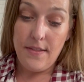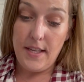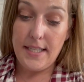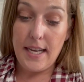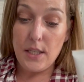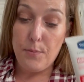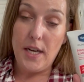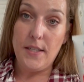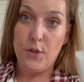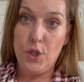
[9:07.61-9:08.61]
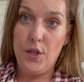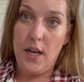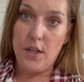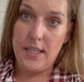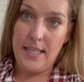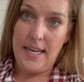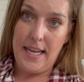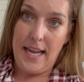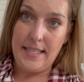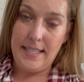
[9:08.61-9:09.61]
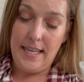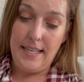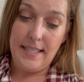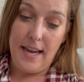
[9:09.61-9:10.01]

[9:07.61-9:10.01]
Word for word: These guys are priced for $2.98.